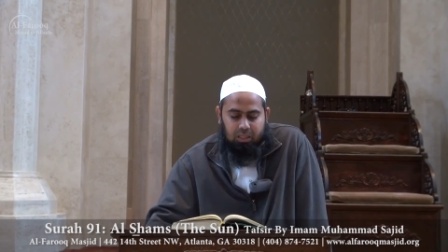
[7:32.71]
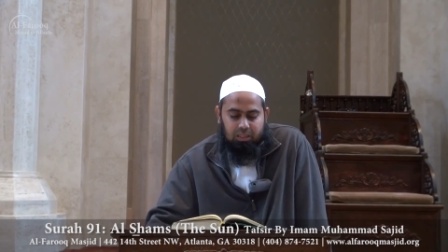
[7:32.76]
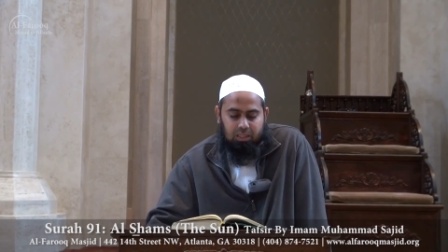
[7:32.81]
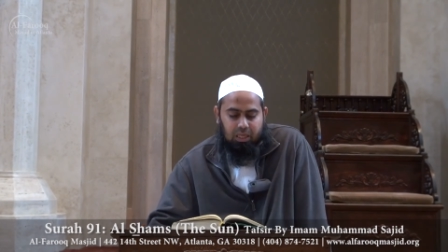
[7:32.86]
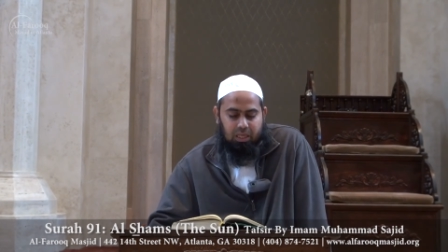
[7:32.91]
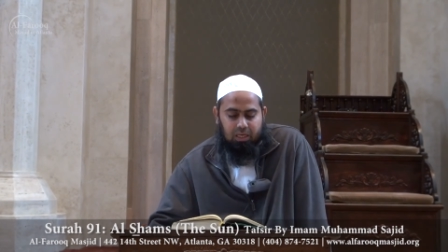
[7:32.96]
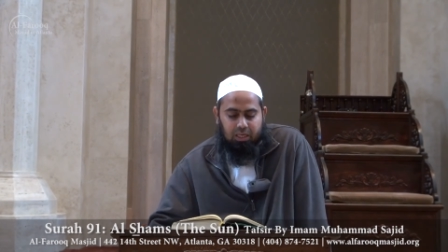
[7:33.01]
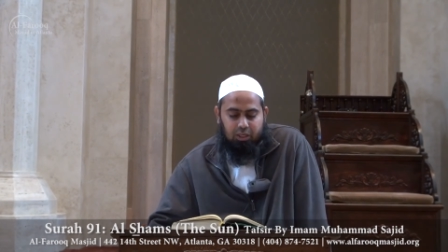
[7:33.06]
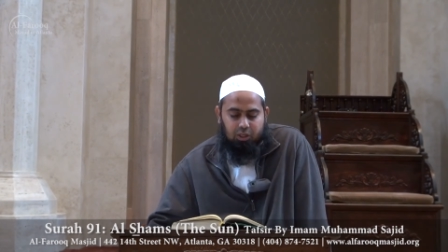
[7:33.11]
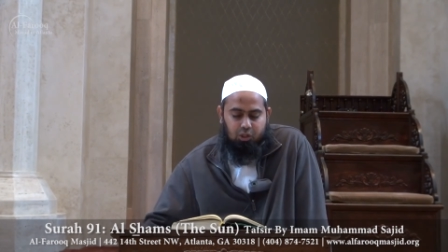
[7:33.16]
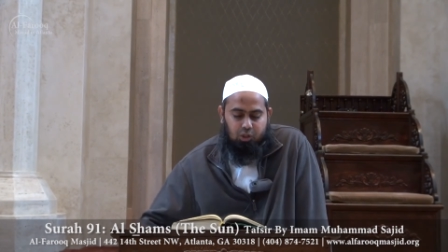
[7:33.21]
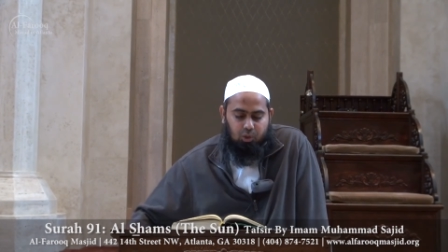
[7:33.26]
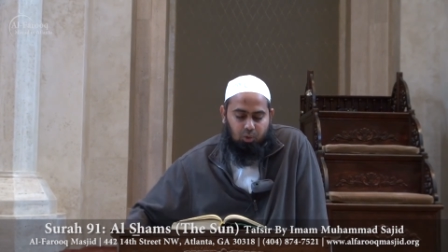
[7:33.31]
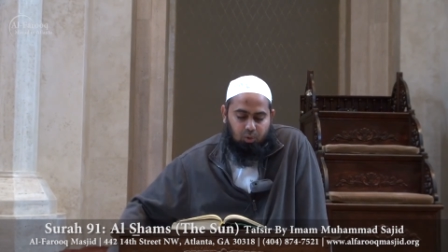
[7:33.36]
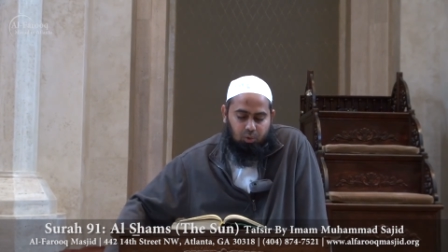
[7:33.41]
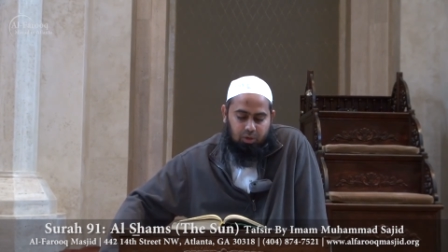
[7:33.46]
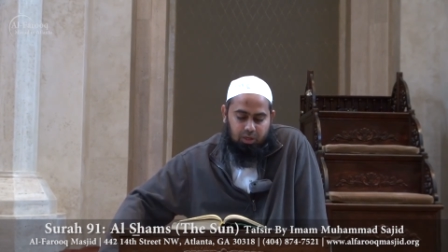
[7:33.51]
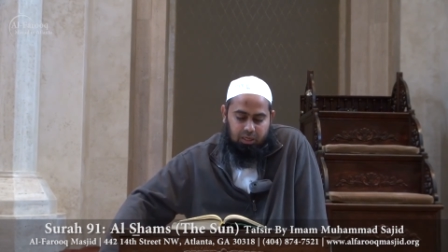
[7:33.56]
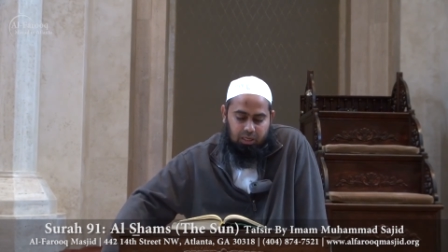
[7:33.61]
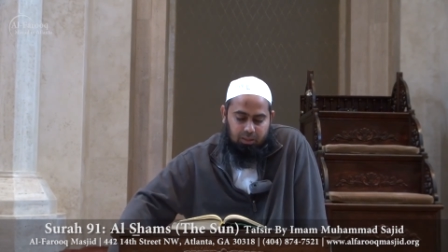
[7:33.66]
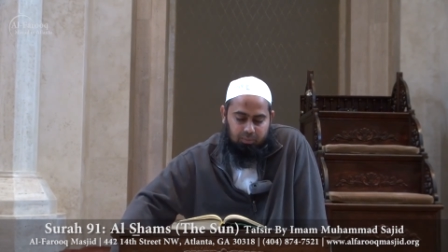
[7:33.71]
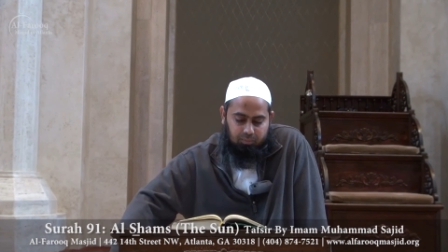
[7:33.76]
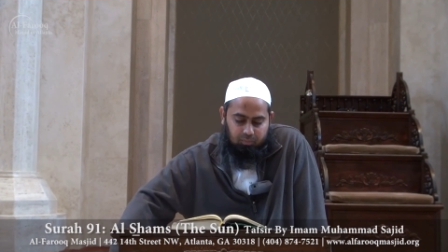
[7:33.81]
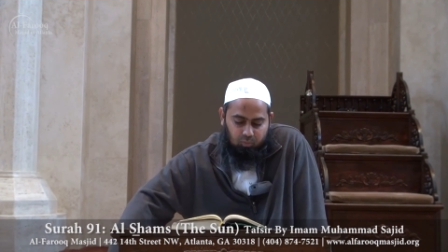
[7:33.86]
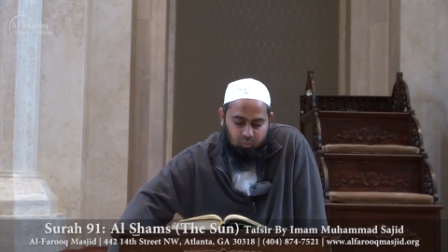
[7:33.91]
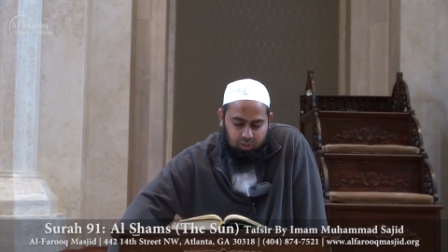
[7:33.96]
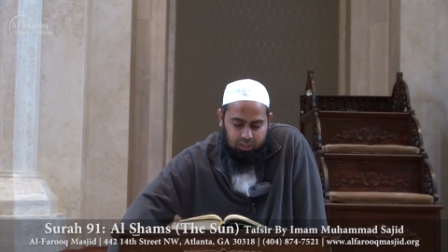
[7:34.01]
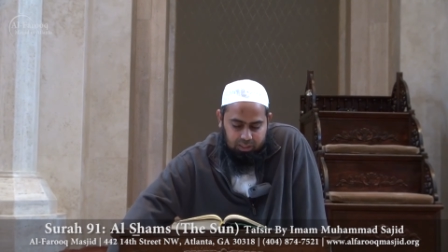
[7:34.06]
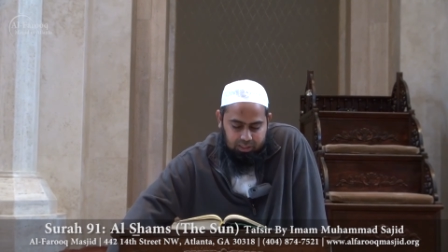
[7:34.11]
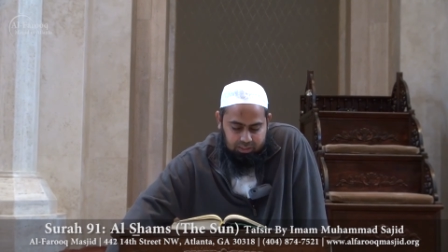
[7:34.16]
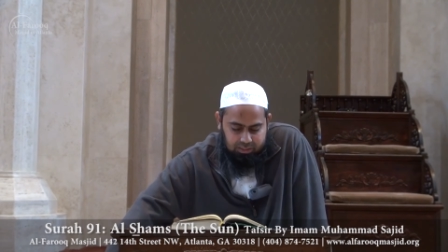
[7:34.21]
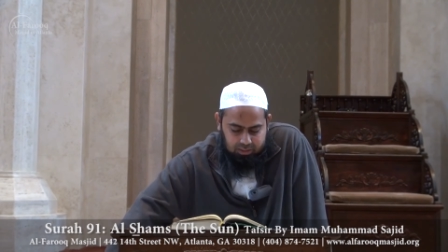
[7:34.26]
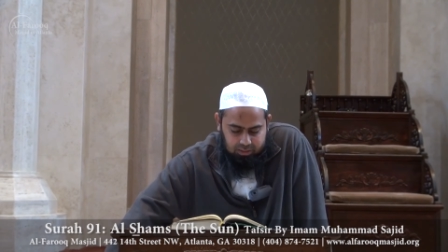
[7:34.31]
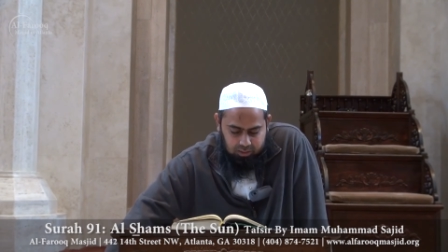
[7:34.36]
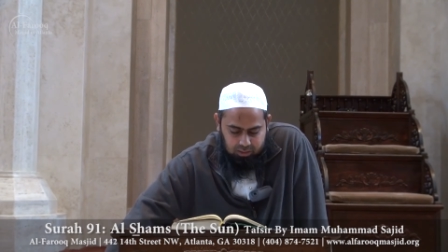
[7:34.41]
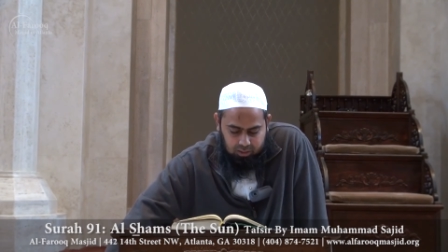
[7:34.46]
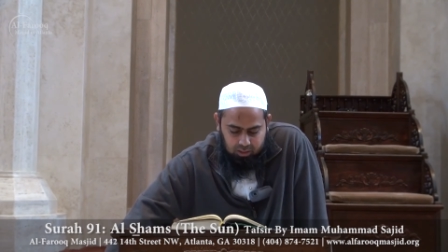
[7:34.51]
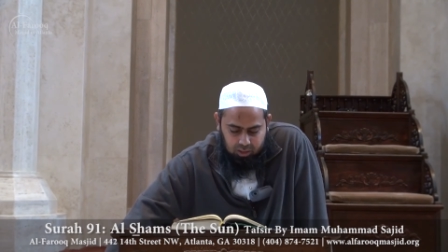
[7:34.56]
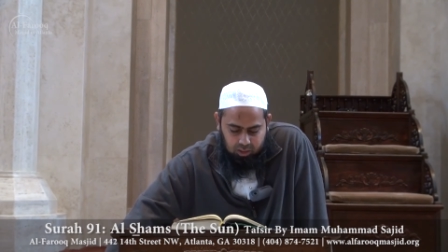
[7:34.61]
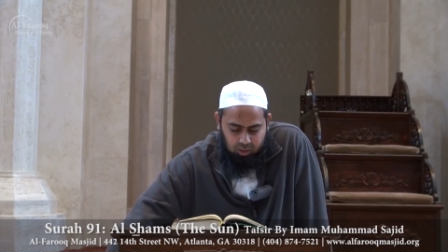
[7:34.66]
Then he showed him what
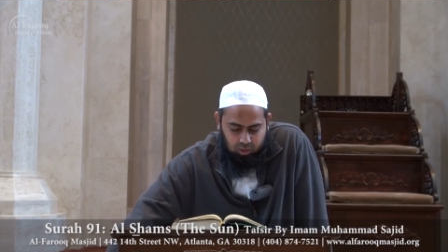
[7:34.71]
is